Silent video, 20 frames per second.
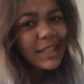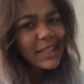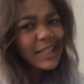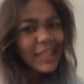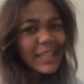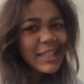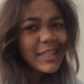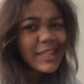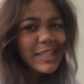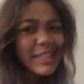
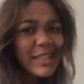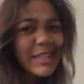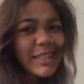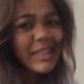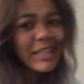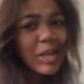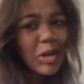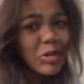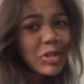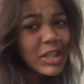Let's
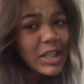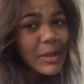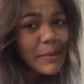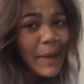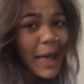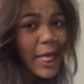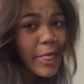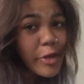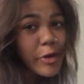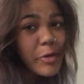go to the
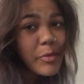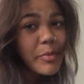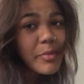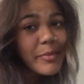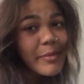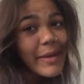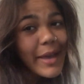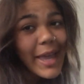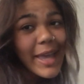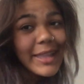bathroom
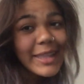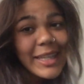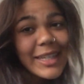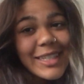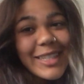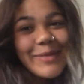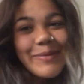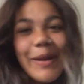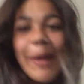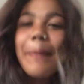and then
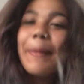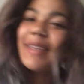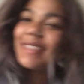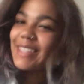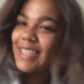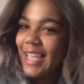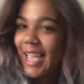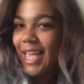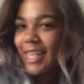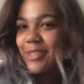to my
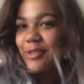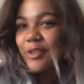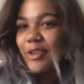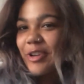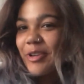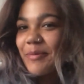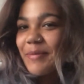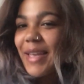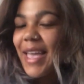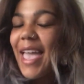messy ass room,